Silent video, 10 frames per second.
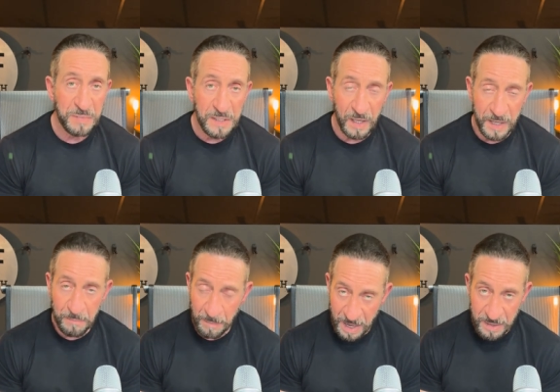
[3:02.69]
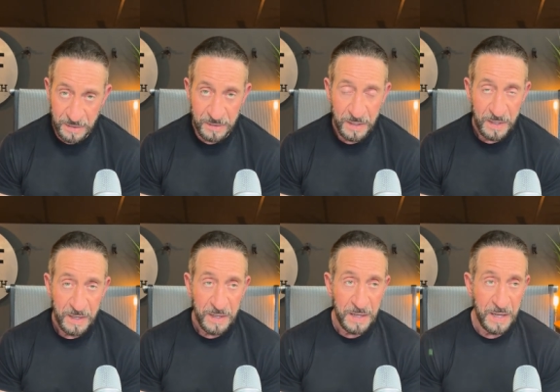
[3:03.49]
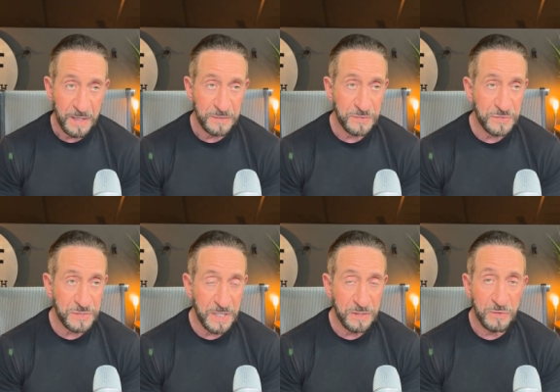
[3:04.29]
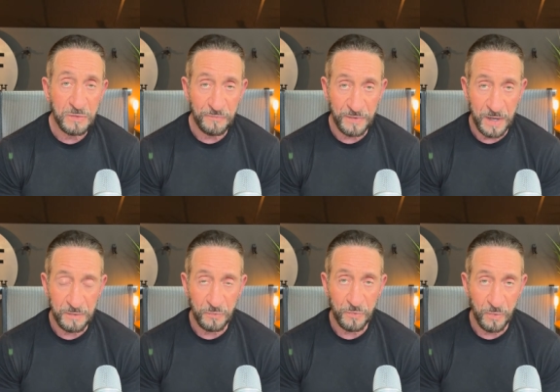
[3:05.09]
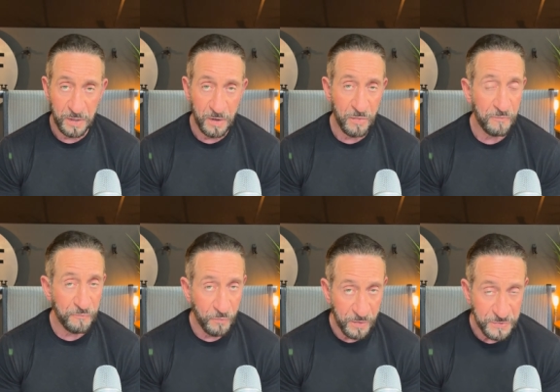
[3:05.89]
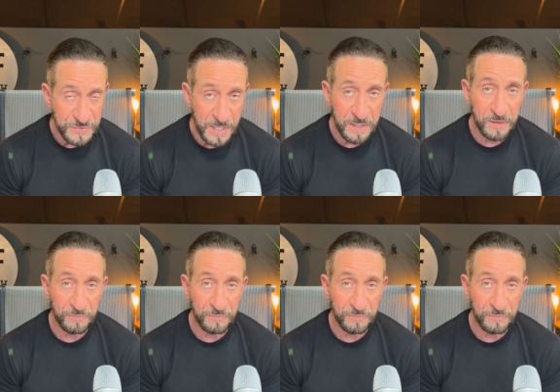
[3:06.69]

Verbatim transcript: Be like-minded and to stay unified with one another for the sake